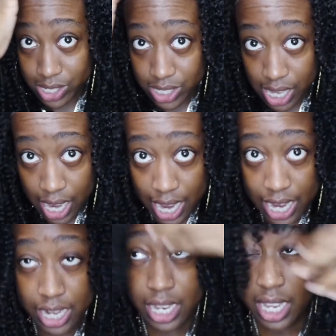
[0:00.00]
each
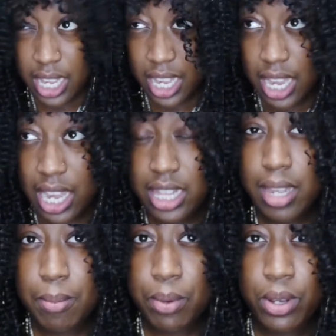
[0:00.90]
side and
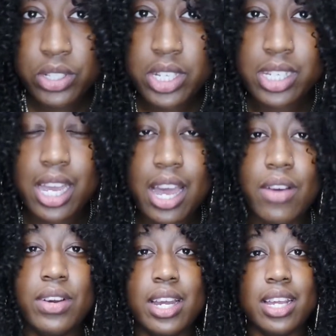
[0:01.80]
then push it
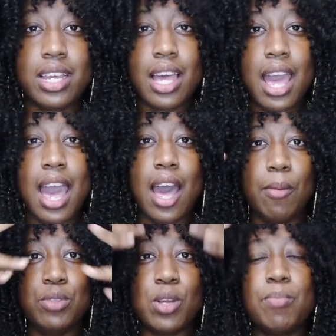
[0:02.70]
down and it
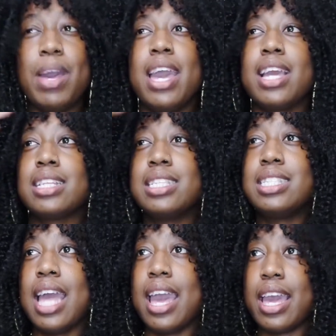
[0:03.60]
helps your bangs
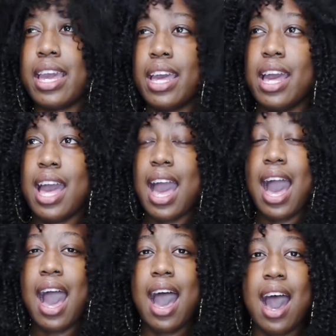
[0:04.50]
stay
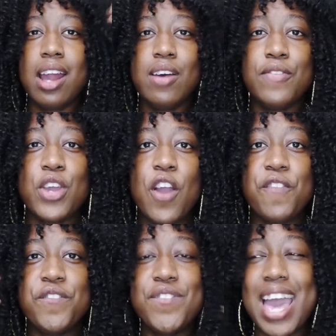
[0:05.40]
out of
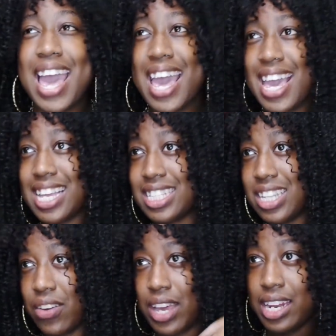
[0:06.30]
your
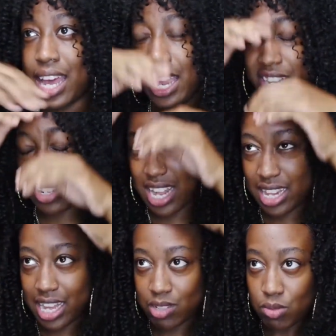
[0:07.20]
face. Okay, that,
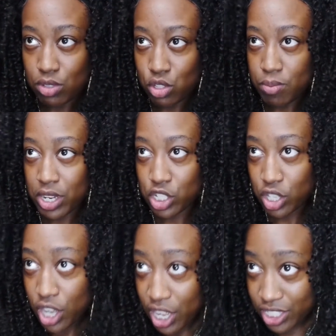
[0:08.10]
that last one was too
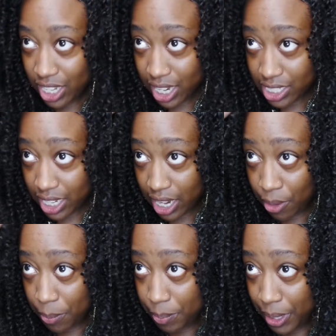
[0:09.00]
much, so I gotta take it
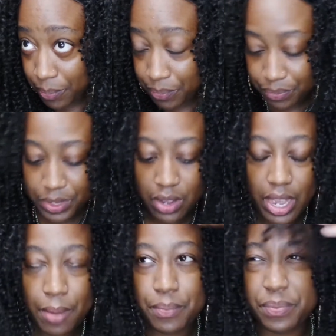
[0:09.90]
out, but
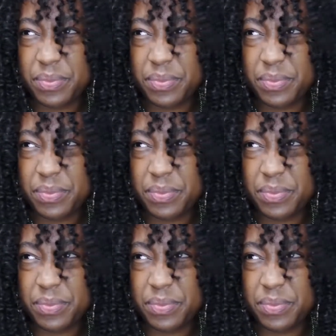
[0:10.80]
okay.